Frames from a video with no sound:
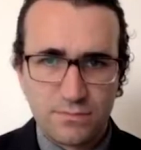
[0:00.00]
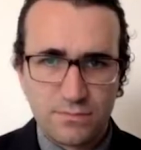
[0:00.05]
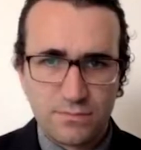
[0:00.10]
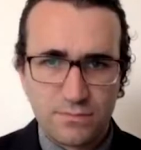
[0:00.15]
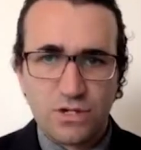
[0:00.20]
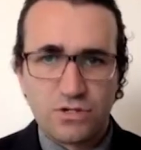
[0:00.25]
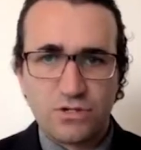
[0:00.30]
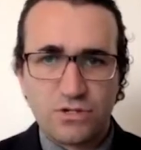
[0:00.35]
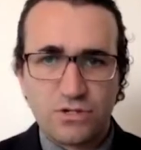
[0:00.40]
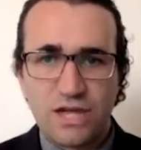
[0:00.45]

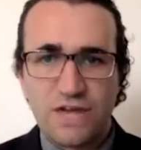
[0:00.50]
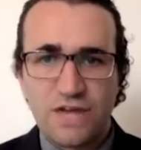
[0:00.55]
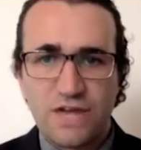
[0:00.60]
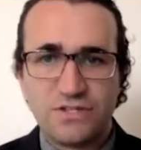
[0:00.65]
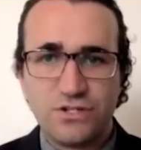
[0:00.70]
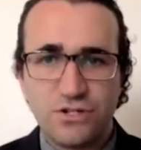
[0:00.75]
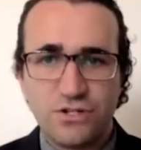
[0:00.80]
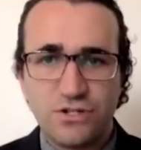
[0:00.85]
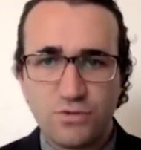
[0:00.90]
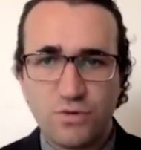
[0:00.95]
Good
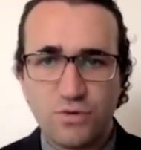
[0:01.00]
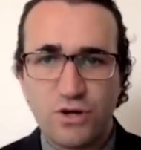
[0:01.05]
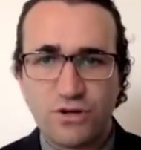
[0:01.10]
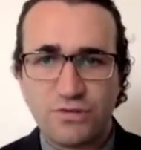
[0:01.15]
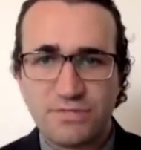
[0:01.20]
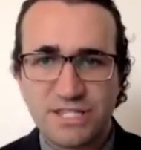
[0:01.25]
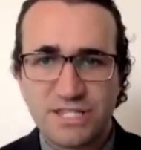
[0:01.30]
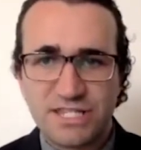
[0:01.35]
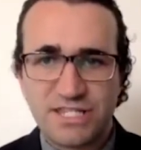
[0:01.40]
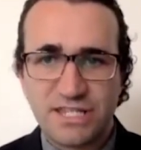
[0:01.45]
afternoon, welcome
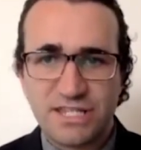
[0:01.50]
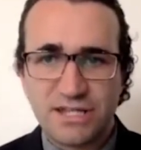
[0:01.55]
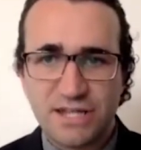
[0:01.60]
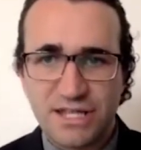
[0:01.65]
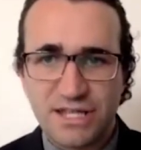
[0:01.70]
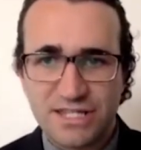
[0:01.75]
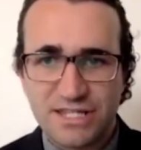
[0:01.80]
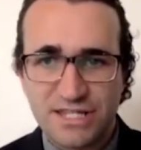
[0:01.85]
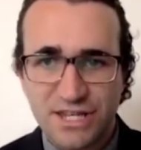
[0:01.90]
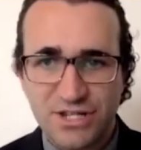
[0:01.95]
to Sunday
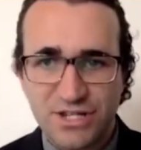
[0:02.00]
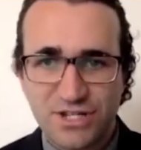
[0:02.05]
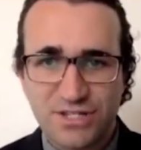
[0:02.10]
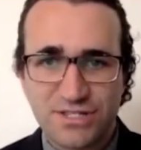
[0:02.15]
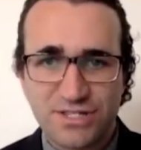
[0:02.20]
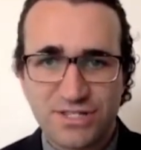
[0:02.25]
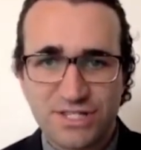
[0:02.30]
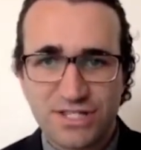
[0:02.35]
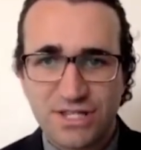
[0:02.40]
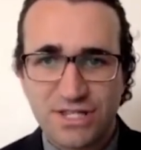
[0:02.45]

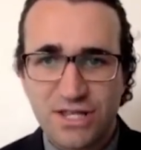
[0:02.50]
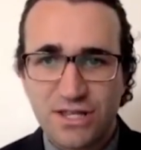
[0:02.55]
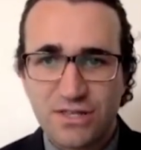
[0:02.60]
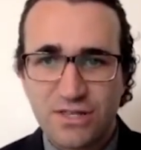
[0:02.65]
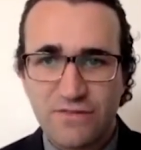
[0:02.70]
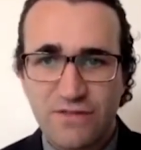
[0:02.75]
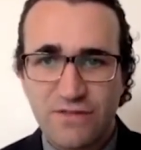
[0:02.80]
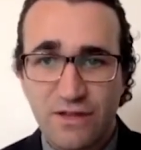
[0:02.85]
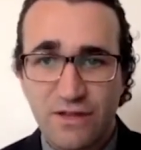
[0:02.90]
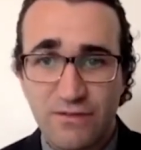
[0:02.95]
Sessions,
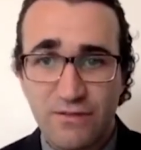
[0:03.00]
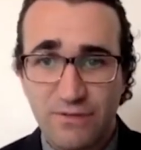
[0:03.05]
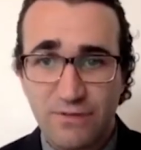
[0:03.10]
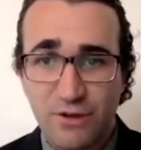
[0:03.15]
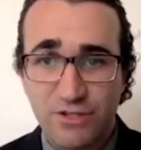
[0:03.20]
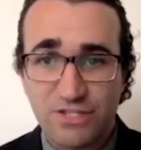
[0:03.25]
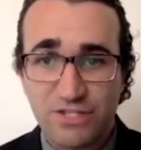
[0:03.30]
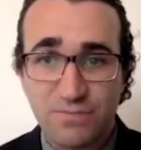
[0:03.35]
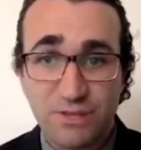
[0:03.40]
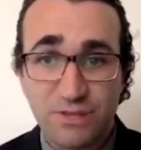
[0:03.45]

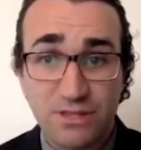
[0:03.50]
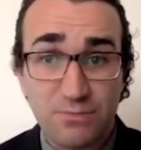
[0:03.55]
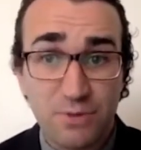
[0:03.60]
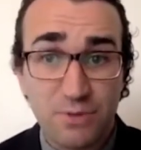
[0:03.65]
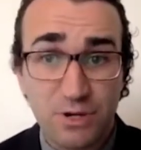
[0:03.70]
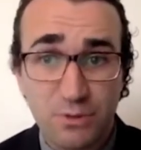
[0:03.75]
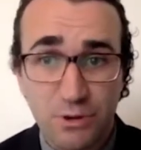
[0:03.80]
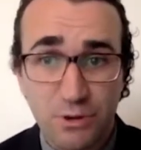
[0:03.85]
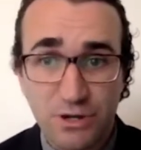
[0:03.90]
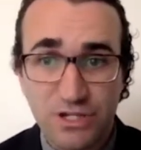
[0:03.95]
hosted by the
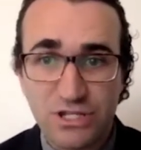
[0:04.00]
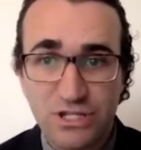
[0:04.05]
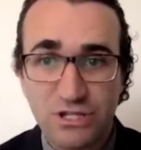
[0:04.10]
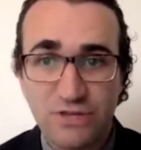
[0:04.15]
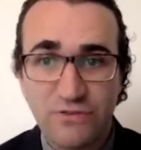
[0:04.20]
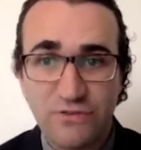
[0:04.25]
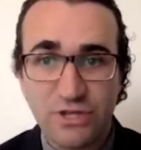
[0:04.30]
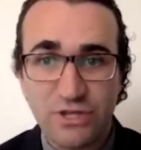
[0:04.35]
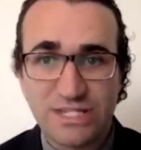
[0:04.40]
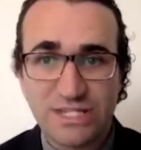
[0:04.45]
Macquarie
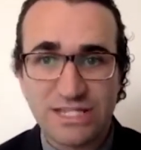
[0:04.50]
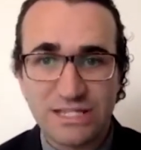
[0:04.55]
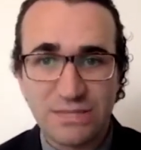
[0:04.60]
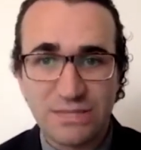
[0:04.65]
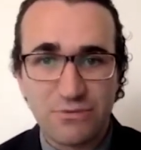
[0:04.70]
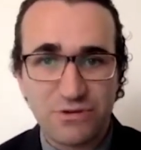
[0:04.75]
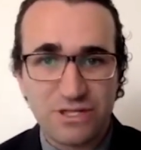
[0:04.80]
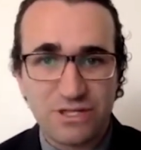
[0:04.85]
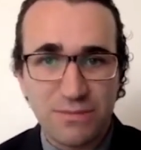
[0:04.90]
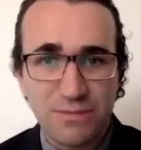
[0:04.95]
University Liberal
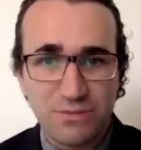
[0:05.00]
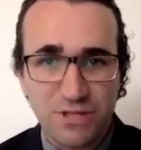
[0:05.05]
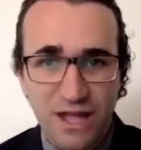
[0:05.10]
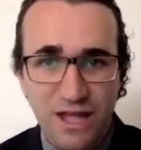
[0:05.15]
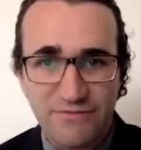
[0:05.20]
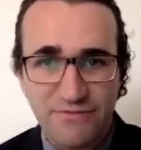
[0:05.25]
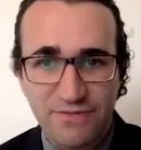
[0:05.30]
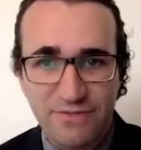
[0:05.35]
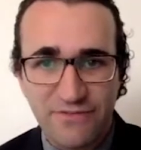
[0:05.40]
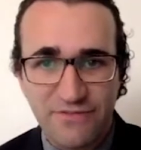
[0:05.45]
Club, live
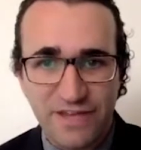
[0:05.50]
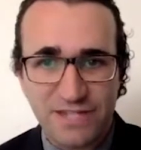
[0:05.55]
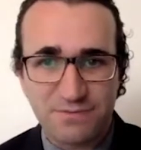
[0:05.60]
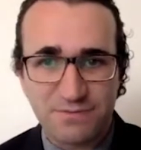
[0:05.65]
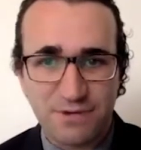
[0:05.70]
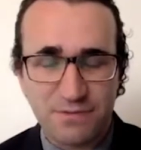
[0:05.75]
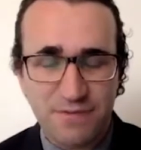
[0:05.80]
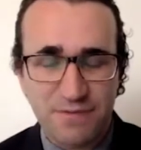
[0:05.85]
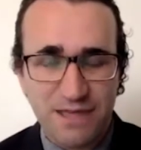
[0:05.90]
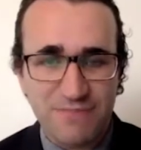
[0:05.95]
from the
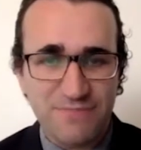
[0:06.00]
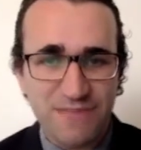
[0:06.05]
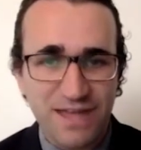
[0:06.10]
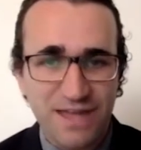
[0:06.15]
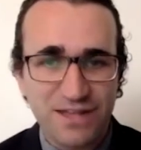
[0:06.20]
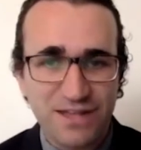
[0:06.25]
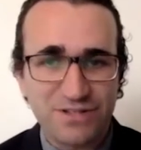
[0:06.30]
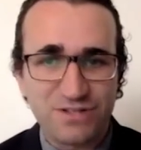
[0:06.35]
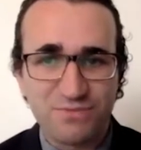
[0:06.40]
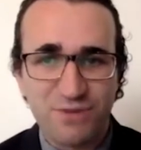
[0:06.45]
Facebook main
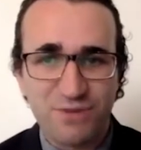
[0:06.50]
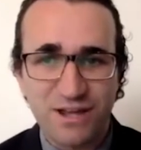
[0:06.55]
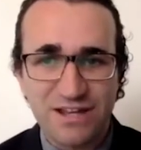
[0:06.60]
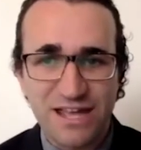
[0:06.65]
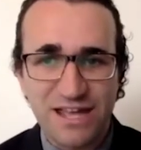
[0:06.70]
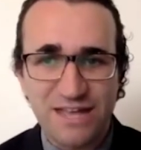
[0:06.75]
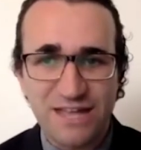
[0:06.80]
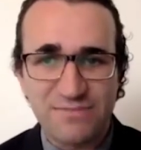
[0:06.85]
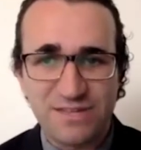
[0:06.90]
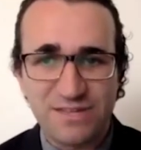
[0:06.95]
page. My
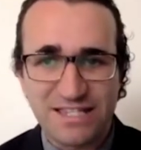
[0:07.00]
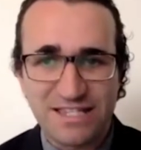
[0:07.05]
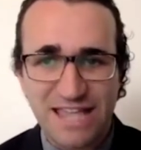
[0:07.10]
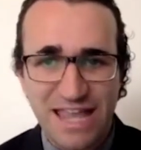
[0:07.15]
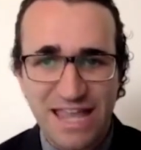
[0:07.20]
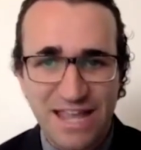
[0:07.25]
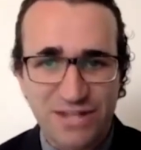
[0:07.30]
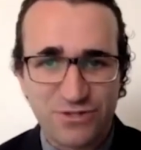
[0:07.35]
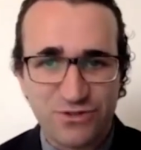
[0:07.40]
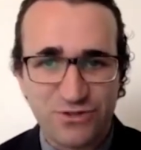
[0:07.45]
name is
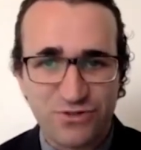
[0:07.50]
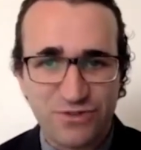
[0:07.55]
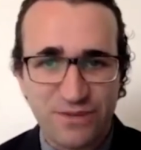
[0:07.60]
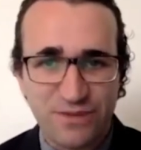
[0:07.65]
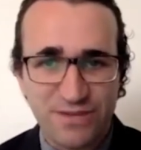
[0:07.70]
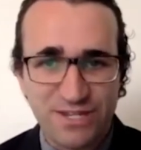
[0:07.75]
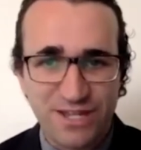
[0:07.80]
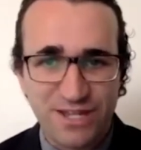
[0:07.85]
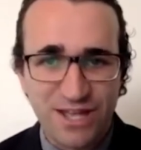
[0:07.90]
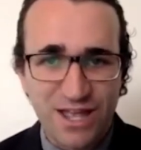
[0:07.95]
Andrew
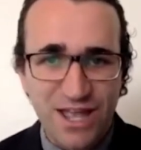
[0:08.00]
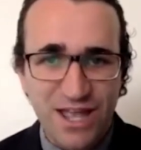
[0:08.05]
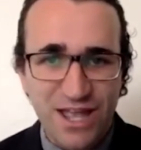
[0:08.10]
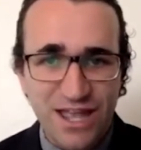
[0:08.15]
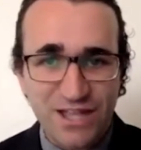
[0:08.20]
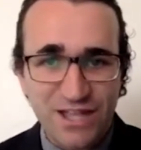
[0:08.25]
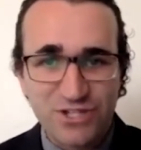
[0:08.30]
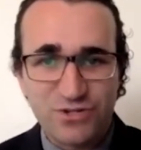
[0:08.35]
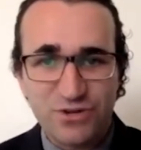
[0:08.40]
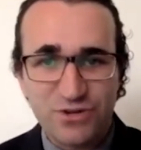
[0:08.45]
Kremen,
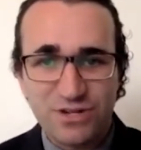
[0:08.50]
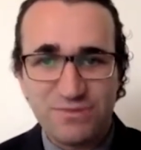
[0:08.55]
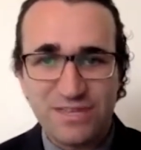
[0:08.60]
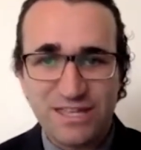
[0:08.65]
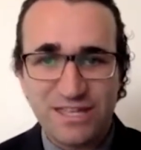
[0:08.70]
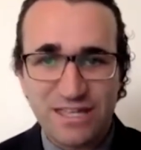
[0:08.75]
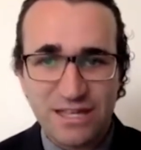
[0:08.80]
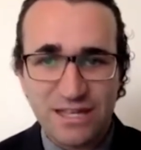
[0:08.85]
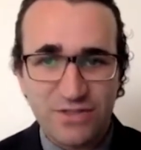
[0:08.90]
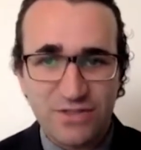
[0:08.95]
and joining me
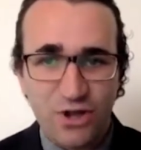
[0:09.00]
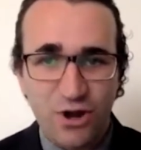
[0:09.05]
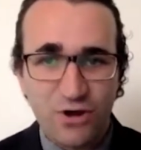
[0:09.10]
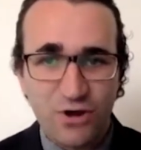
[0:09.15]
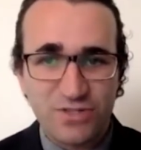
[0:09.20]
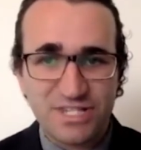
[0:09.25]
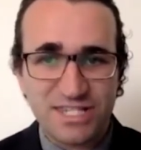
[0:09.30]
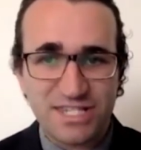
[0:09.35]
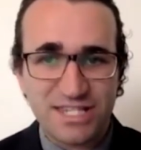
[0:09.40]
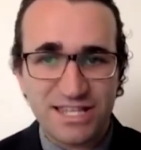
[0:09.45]
again in the
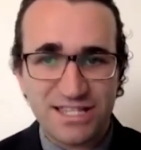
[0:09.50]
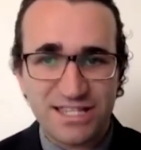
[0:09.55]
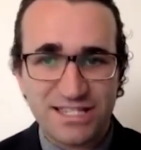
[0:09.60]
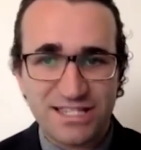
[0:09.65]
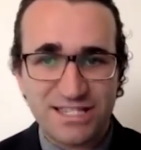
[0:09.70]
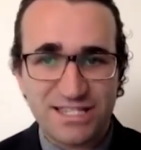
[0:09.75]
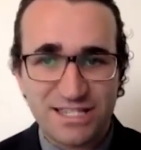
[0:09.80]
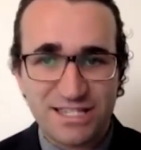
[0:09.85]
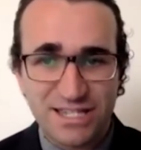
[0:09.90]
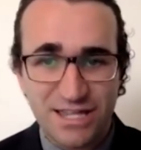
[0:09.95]
host seat
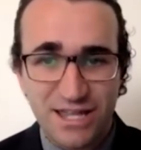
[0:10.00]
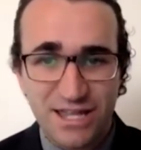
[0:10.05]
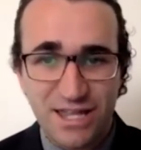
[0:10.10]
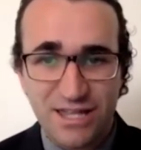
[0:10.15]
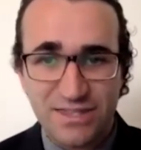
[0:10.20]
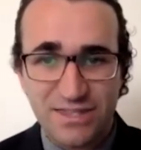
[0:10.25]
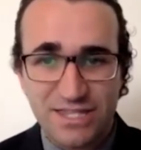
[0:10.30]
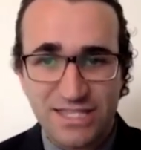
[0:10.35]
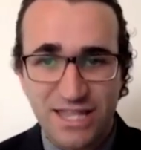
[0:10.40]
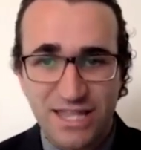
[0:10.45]

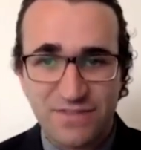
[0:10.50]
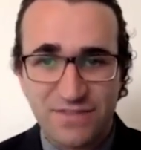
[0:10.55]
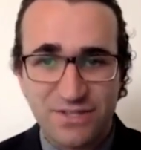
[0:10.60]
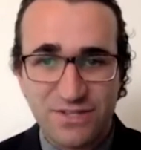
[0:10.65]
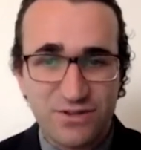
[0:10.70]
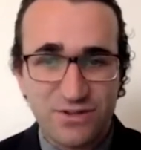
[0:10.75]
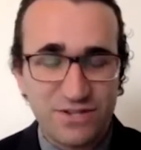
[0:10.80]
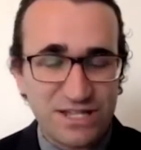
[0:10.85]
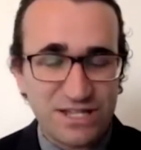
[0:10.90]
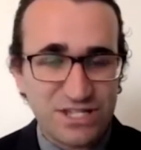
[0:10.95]
this
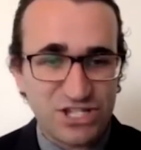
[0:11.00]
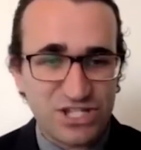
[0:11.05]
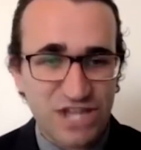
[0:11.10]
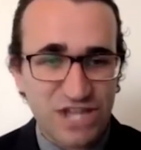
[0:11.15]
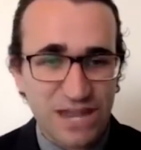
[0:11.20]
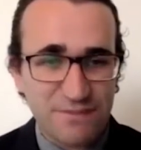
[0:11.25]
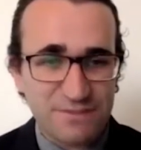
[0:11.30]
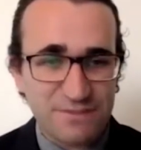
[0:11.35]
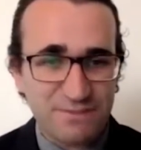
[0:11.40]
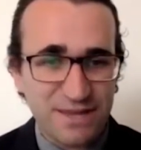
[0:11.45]
afternoon is
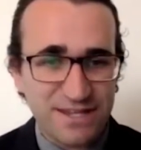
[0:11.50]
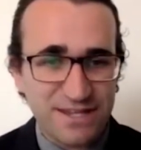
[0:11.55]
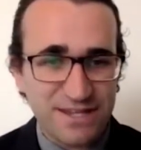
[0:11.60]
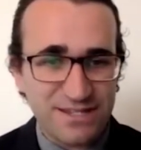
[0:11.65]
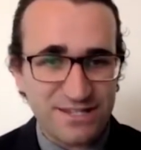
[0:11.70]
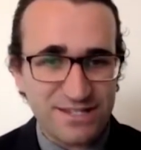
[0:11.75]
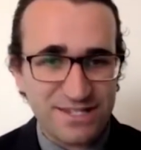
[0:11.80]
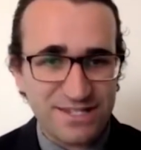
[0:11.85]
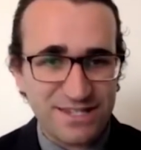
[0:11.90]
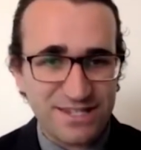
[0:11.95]
James
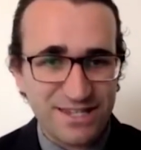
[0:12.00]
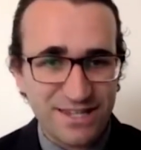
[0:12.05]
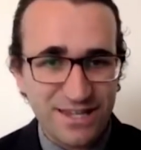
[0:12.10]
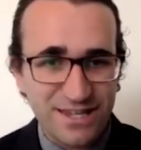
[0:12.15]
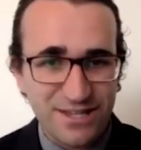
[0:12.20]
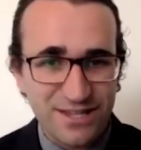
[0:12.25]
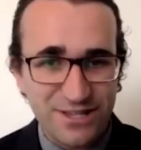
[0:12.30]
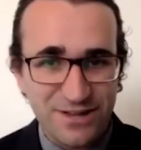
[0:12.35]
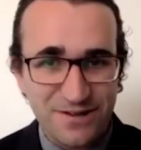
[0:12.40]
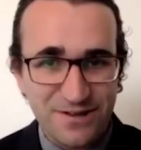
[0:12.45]
Peters.
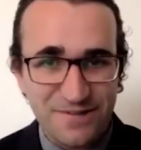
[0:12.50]
Hello.